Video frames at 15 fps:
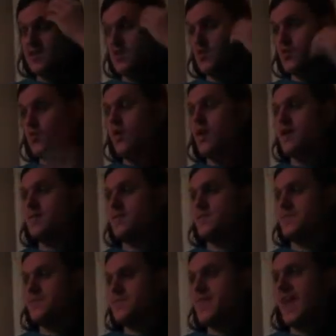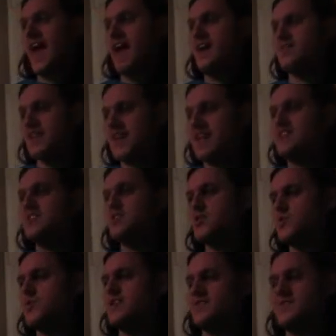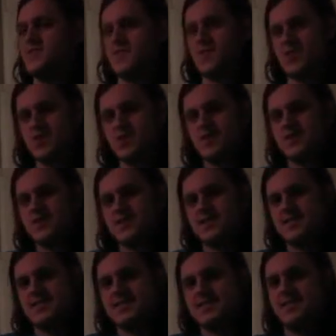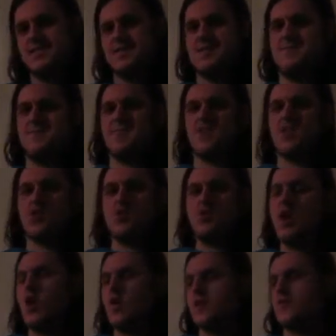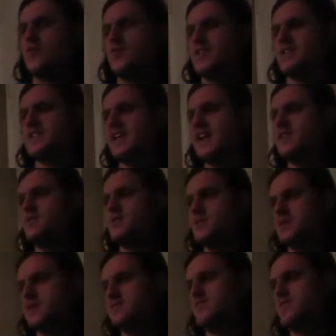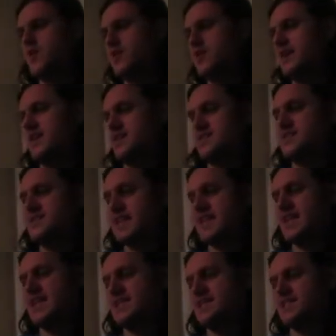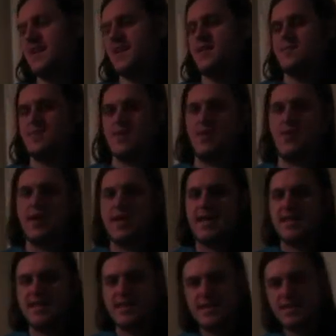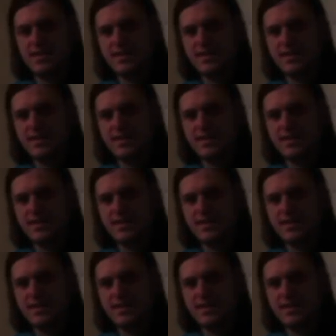You want to have it intuitive so that you can just, it'll fit together because you've already got the stickings set up in a way that